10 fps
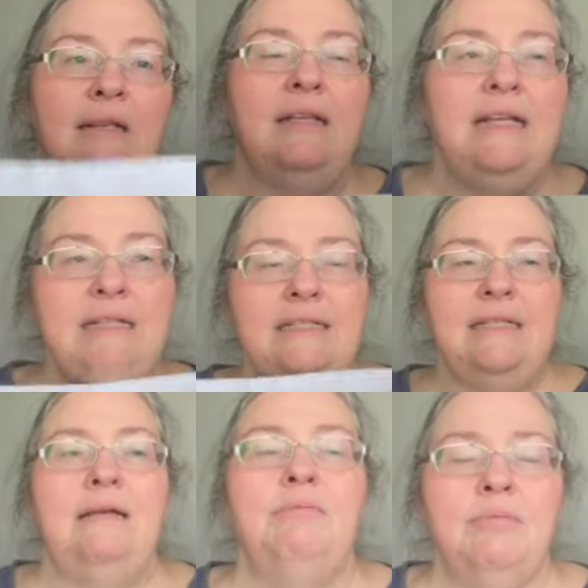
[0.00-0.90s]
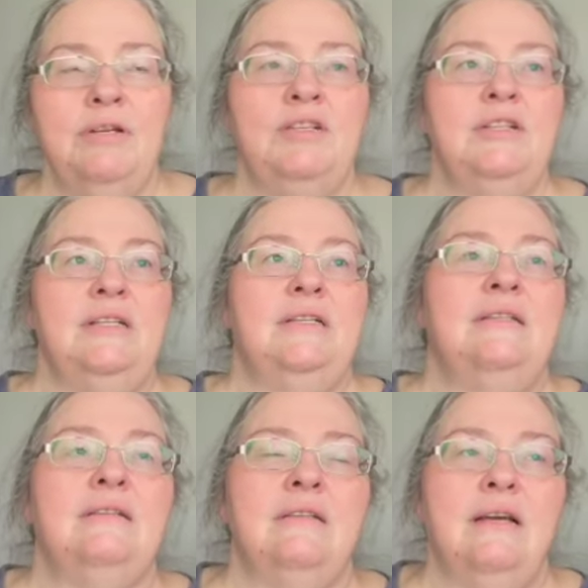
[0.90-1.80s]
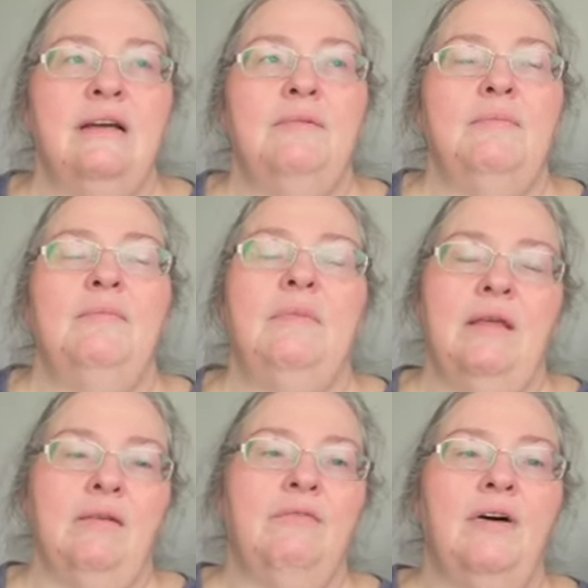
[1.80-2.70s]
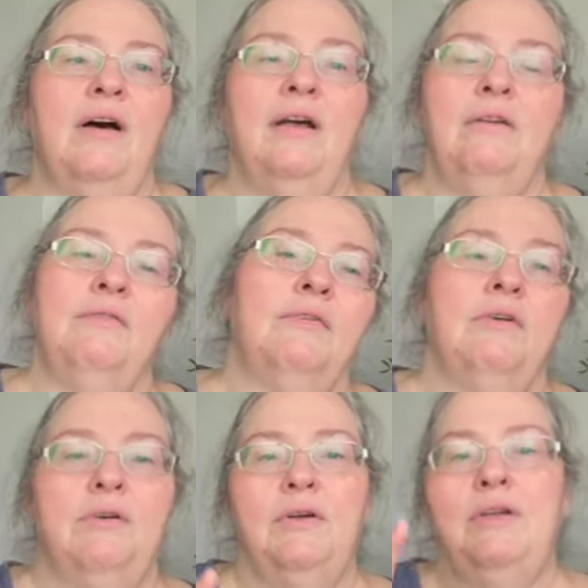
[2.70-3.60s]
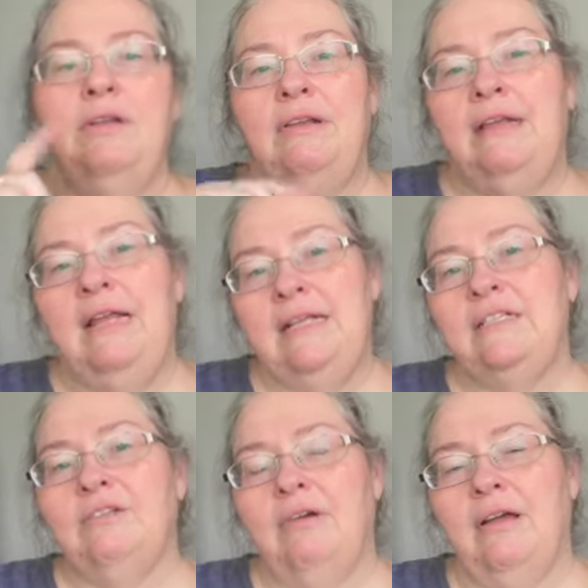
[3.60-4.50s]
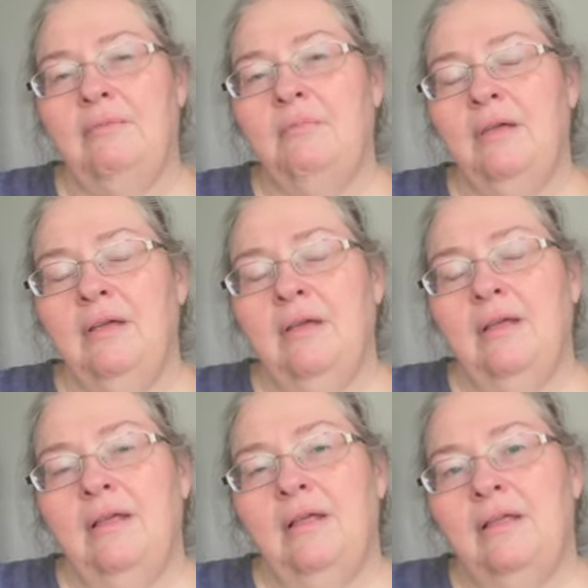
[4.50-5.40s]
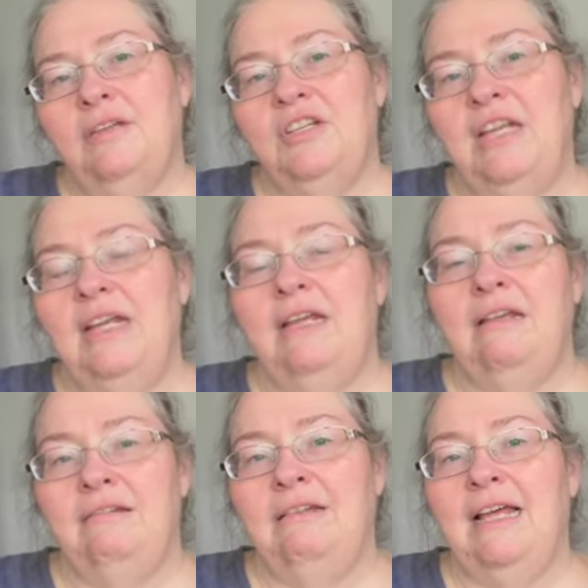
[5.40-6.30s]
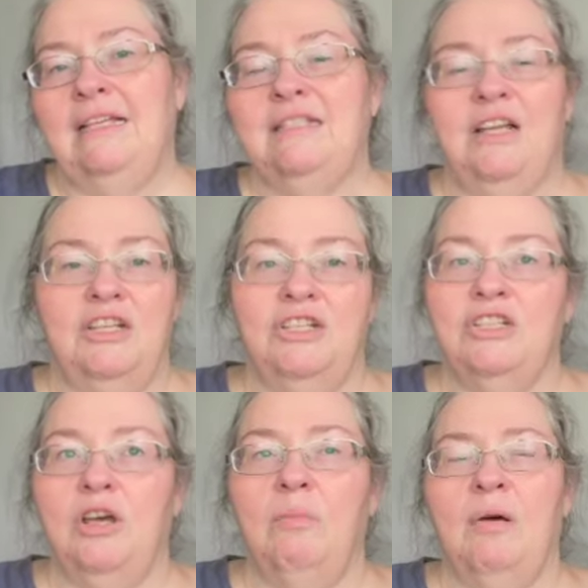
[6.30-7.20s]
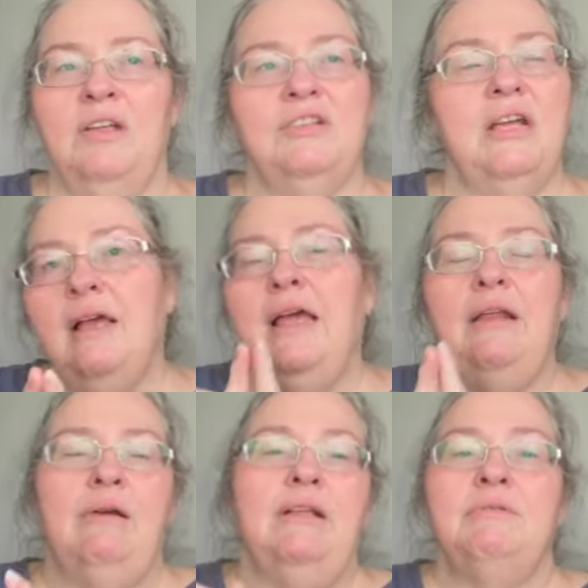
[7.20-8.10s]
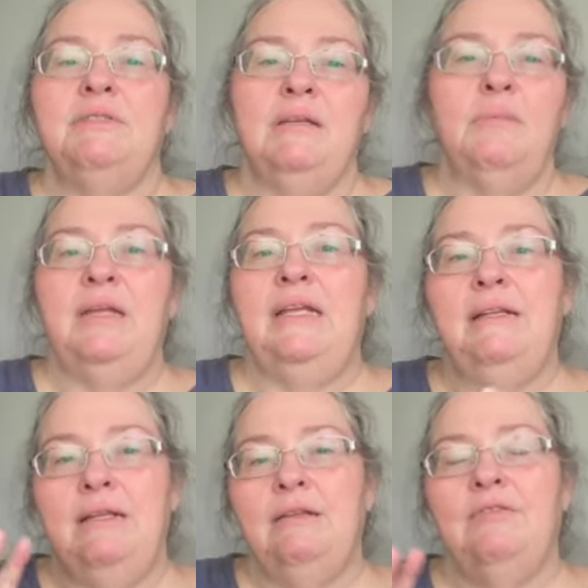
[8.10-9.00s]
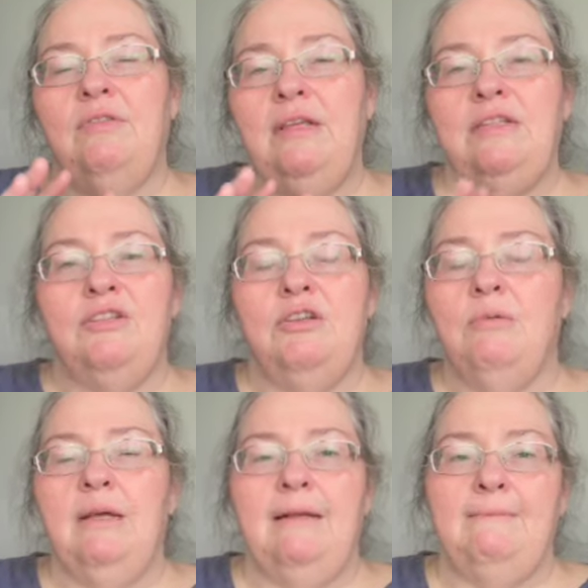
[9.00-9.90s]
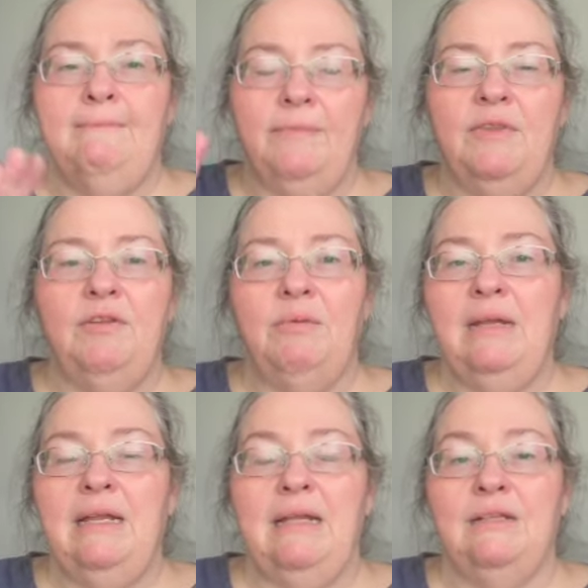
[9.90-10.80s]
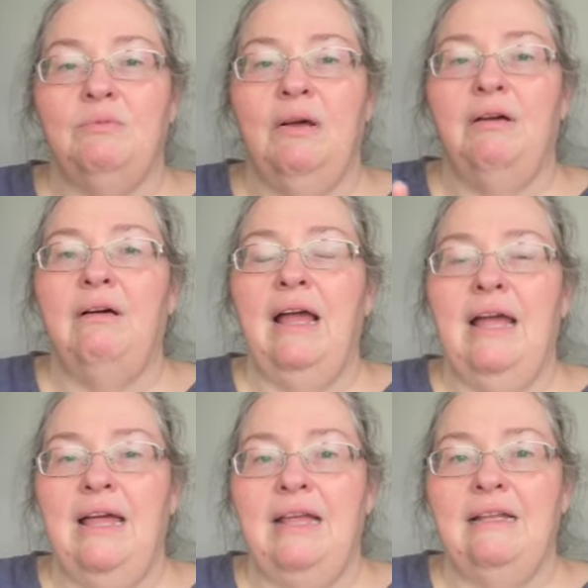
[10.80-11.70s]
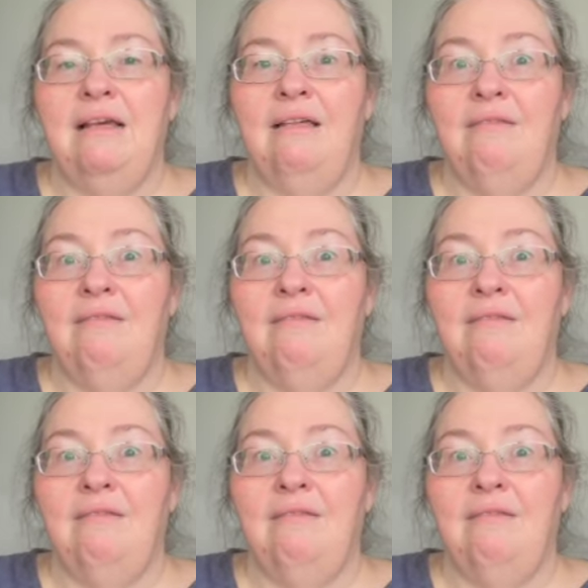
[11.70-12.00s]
Lindsay Bridges 5 on Instagram. She has done so much. Anyway, there was somebody that's doing it as well, and